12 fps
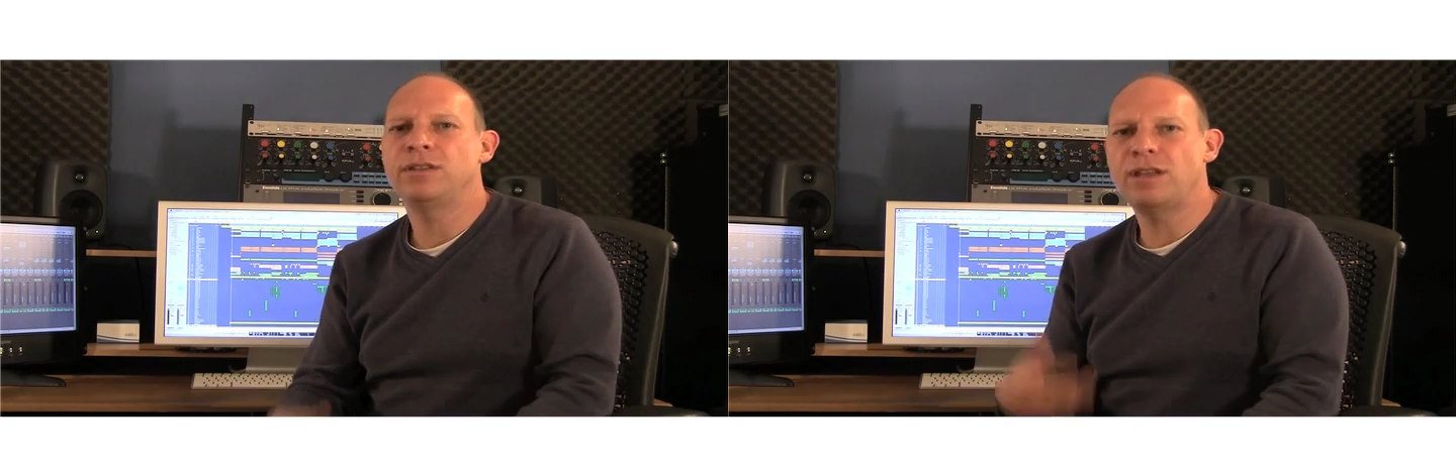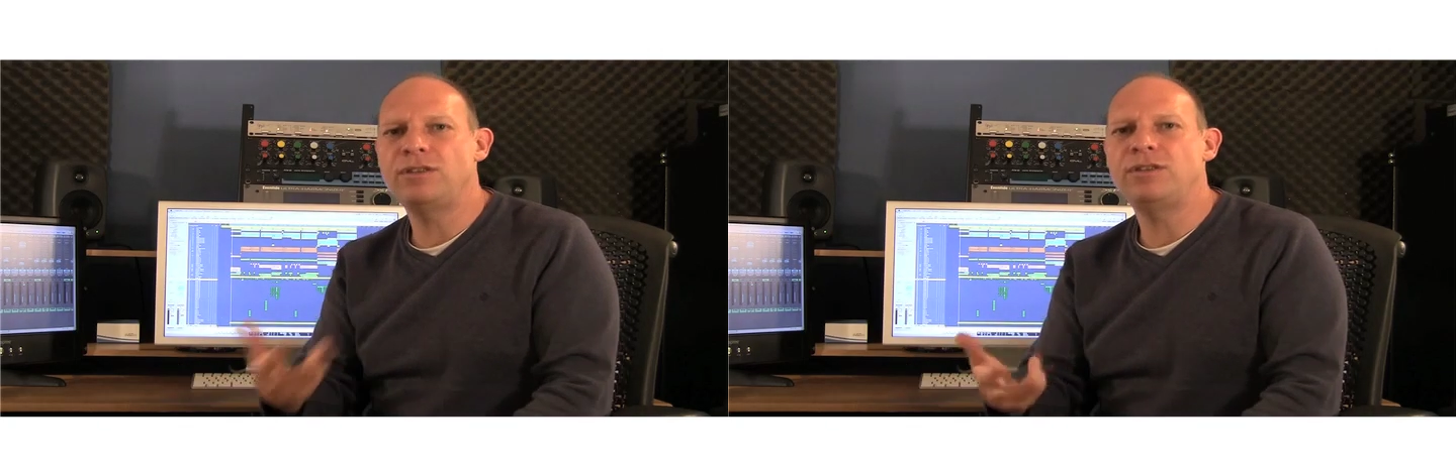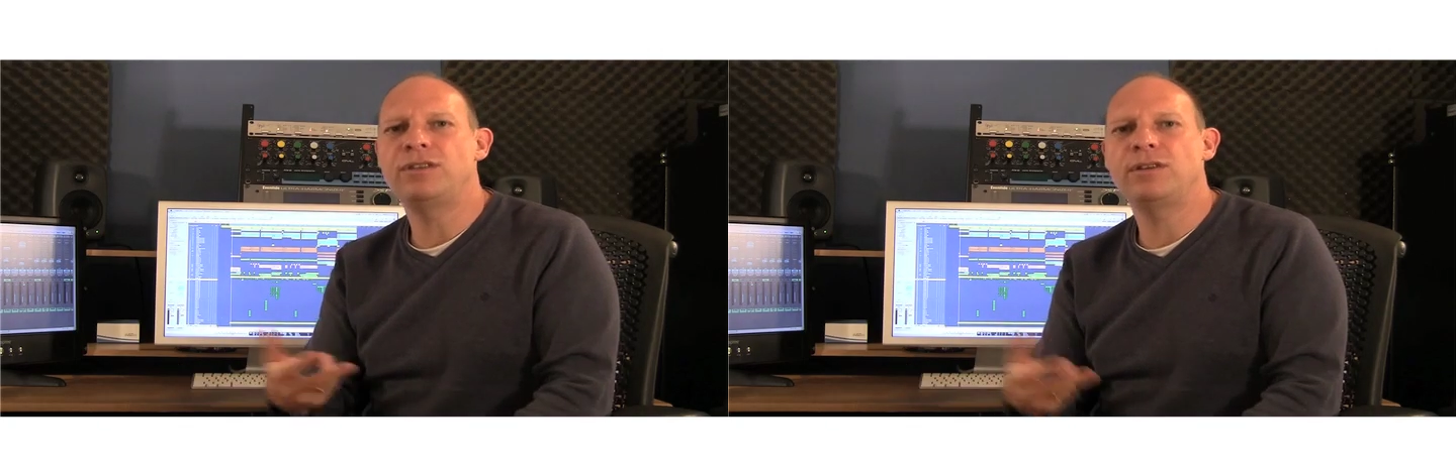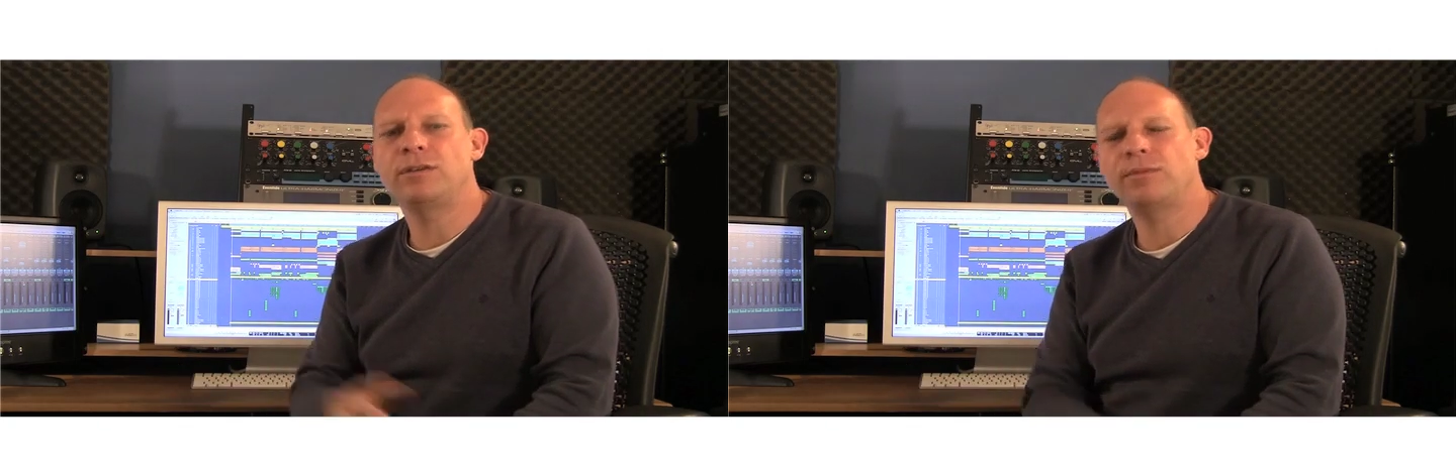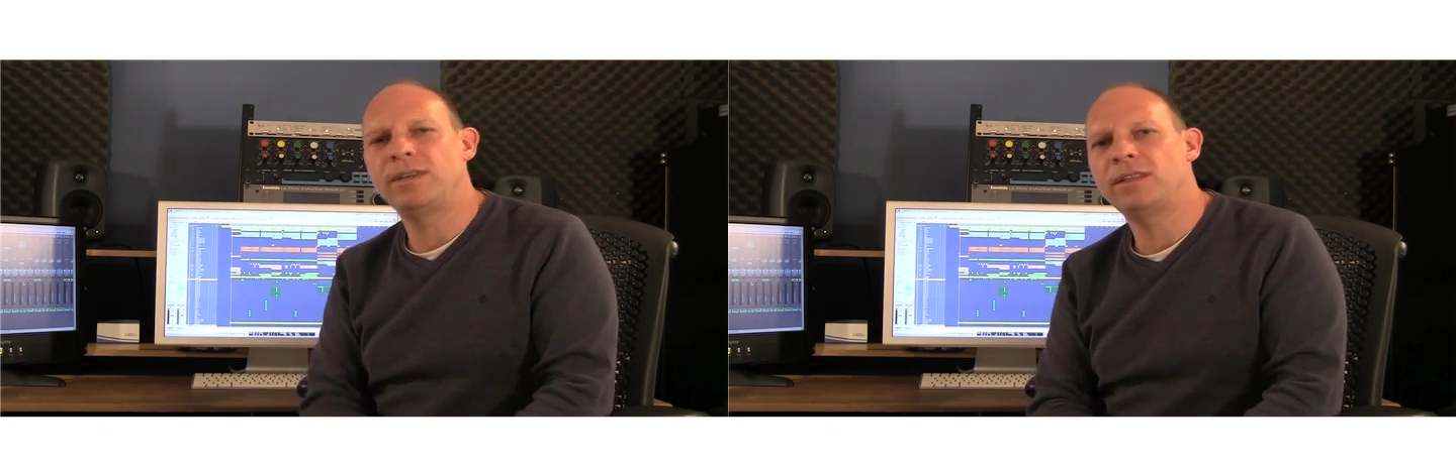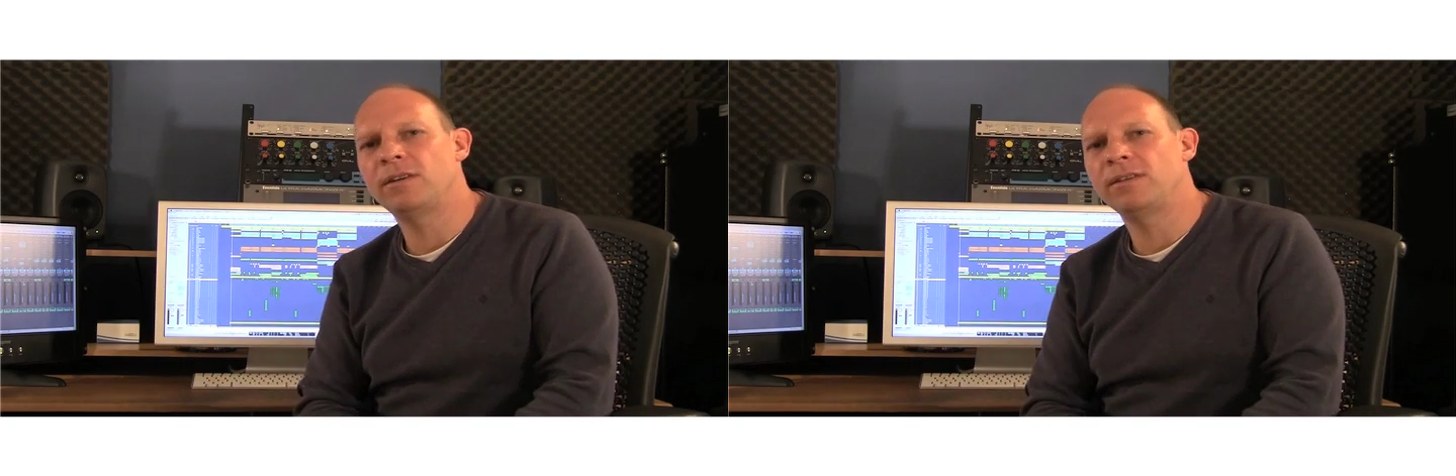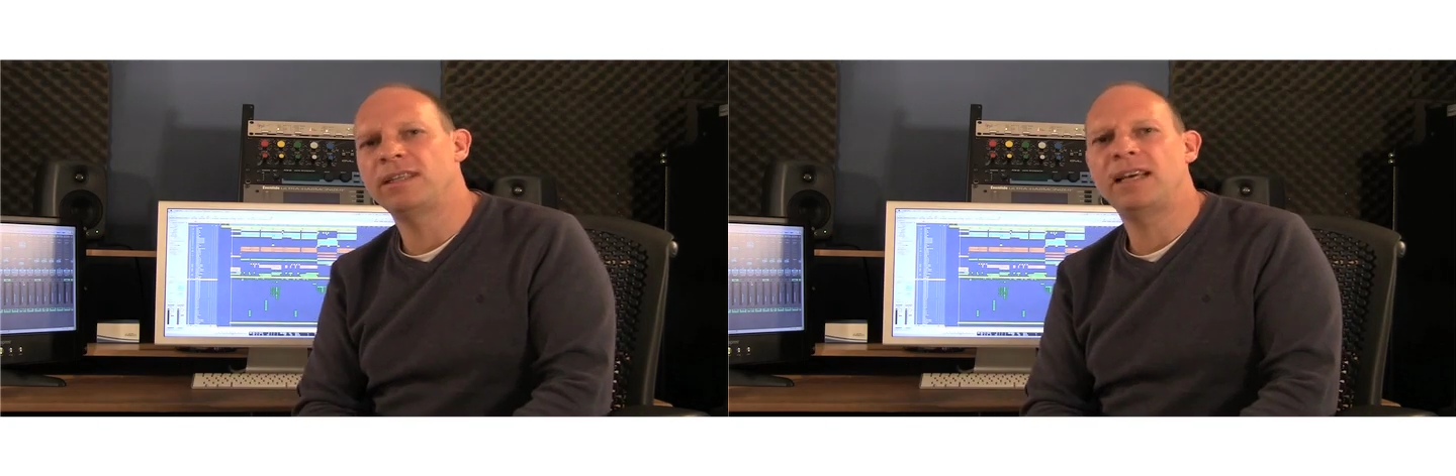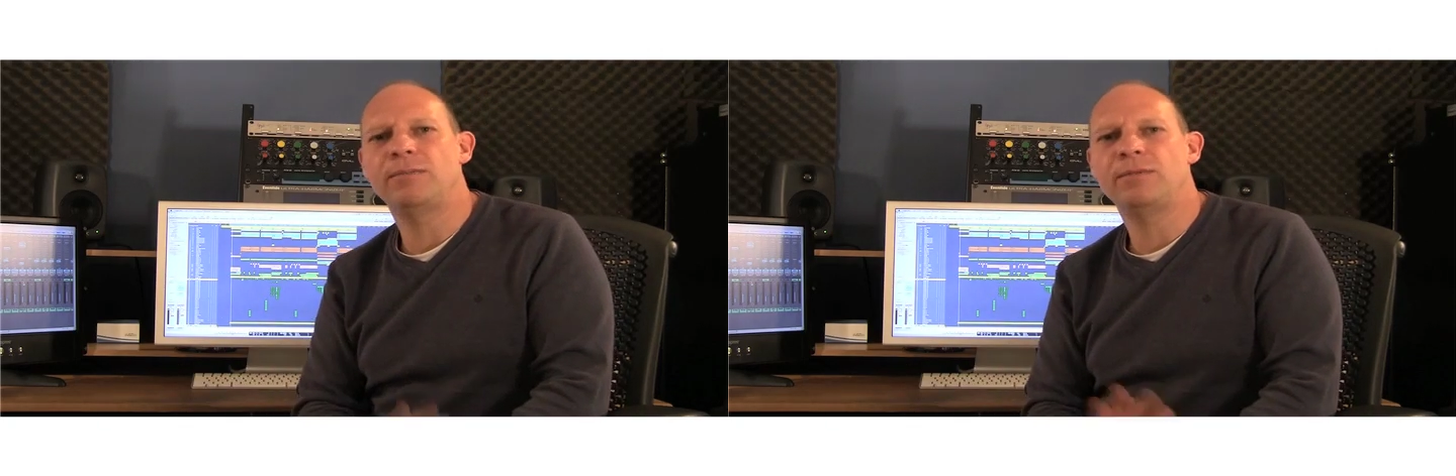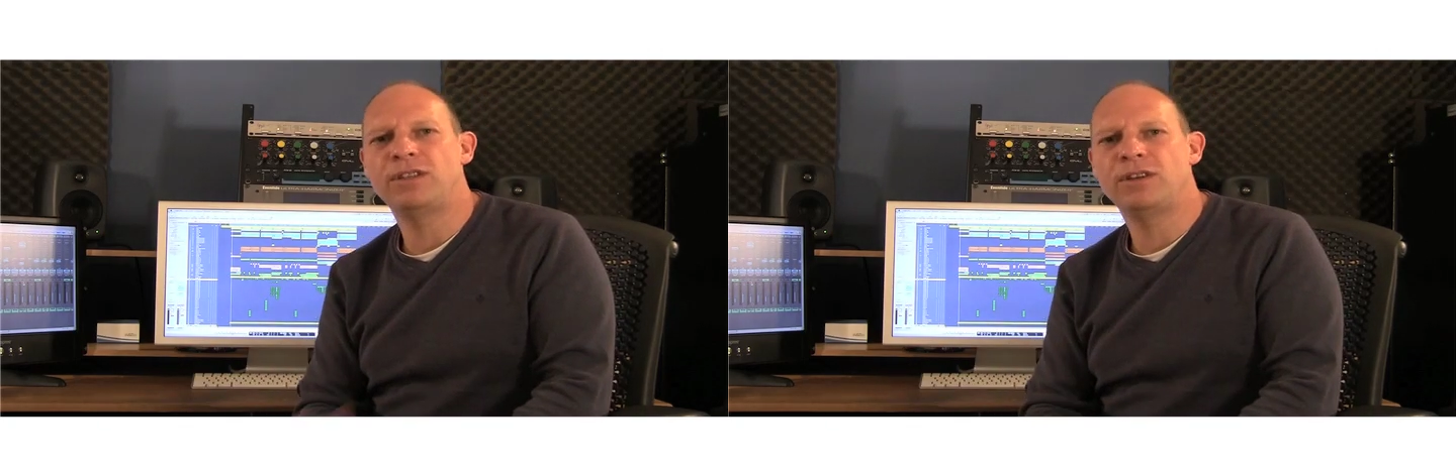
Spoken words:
Those two or three songs, they're the ones